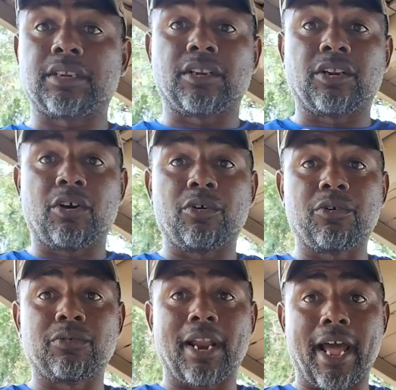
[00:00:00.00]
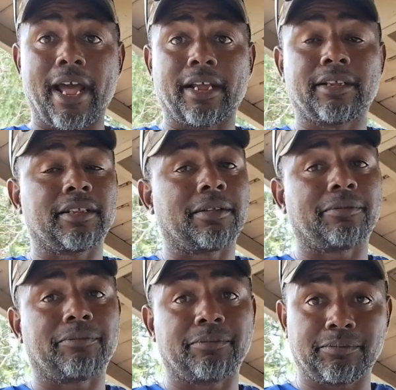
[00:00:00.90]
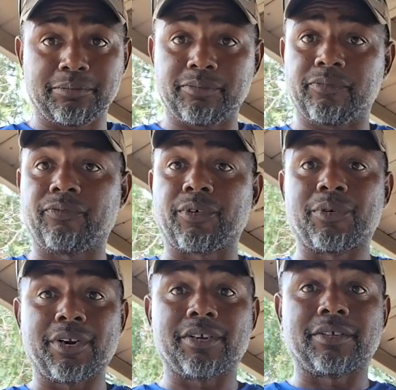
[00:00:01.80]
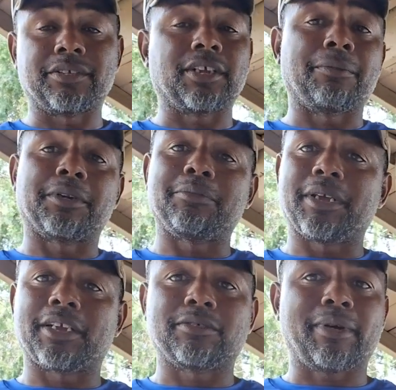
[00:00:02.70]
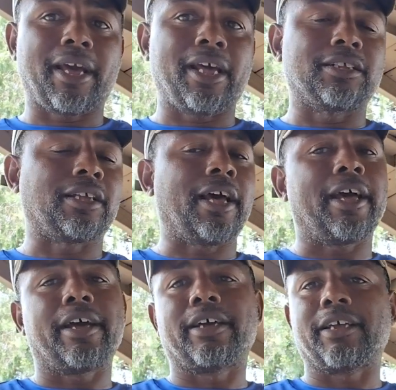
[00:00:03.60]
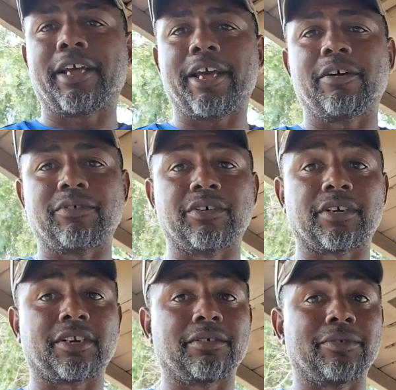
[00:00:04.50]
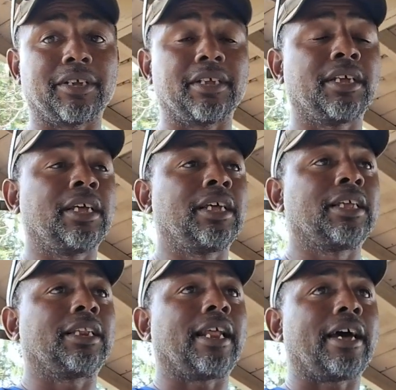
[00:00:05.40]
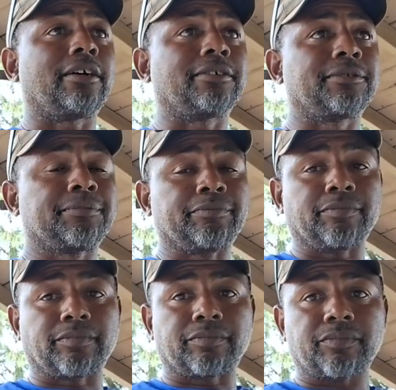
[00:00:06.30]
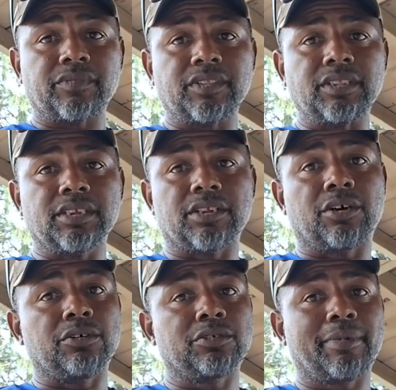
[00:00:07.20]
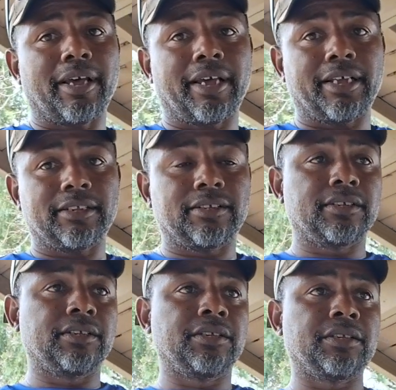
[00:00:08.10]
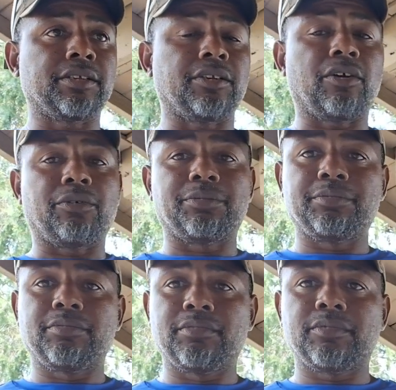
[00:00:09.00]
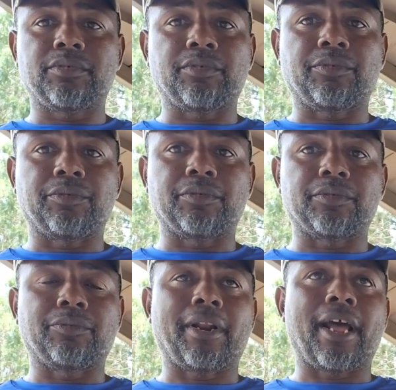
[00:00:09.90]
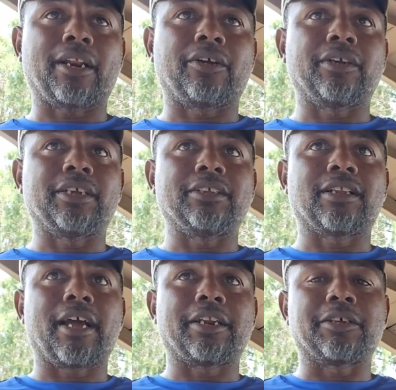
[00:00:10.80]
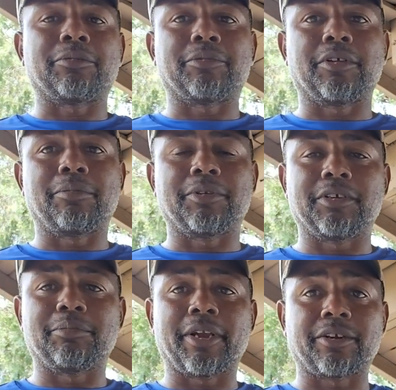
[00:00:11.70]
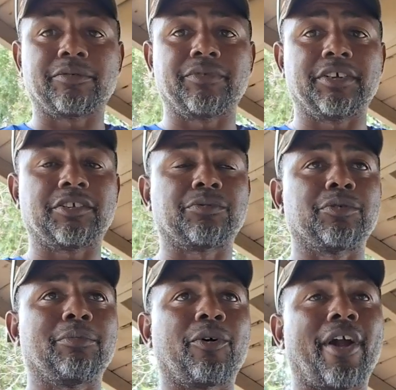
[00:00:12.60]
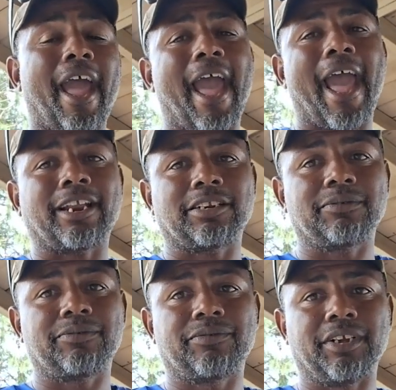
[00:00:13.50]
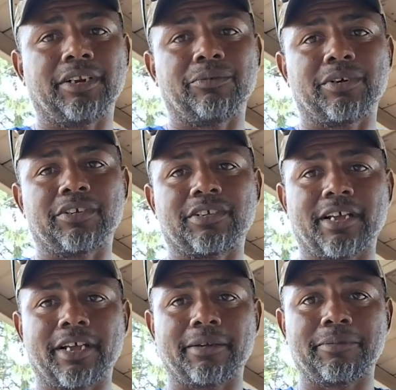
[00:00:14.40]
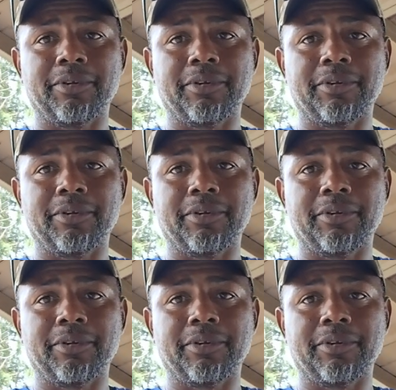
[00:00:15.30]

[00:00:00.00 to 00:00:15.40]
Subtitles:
No lie, for real. Some of the biggest bass I had ever hooked up with. Now, those bass, you know, what I learned is like the bigger fish were more active in the wintertime